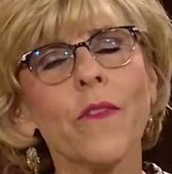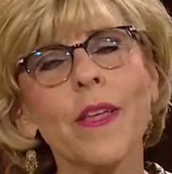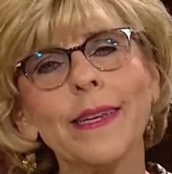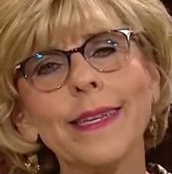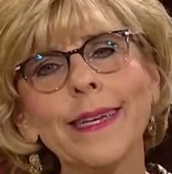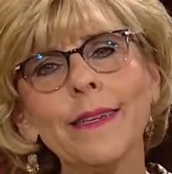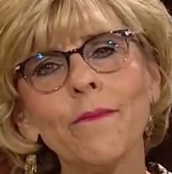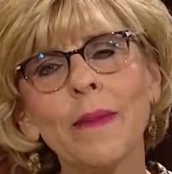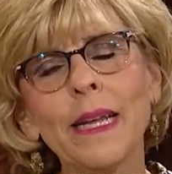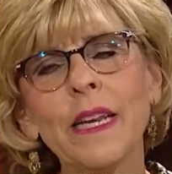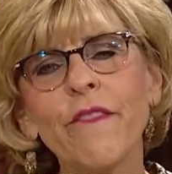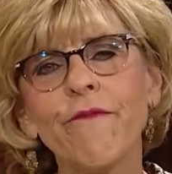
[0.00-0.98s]
That doesn't
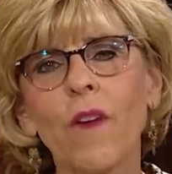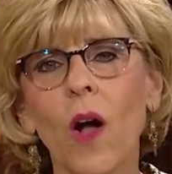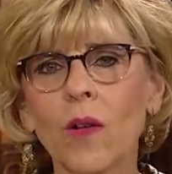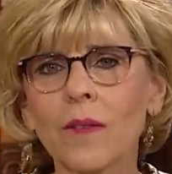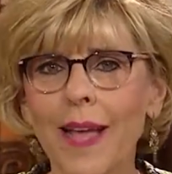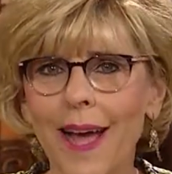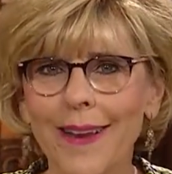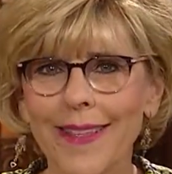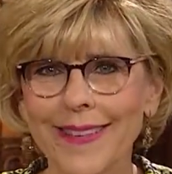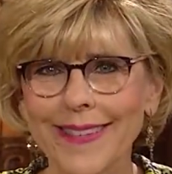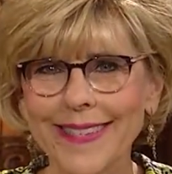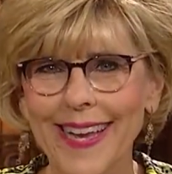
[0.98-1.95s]
mean it falls out
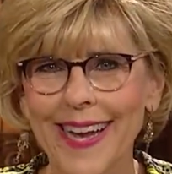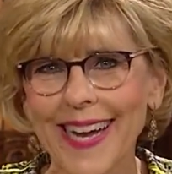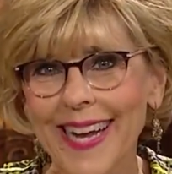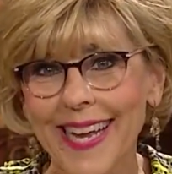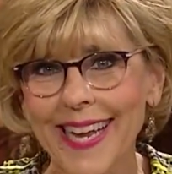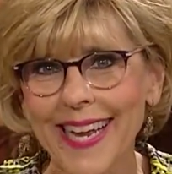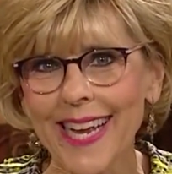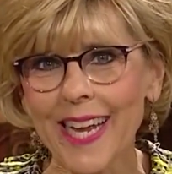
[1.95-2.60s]
of the sky,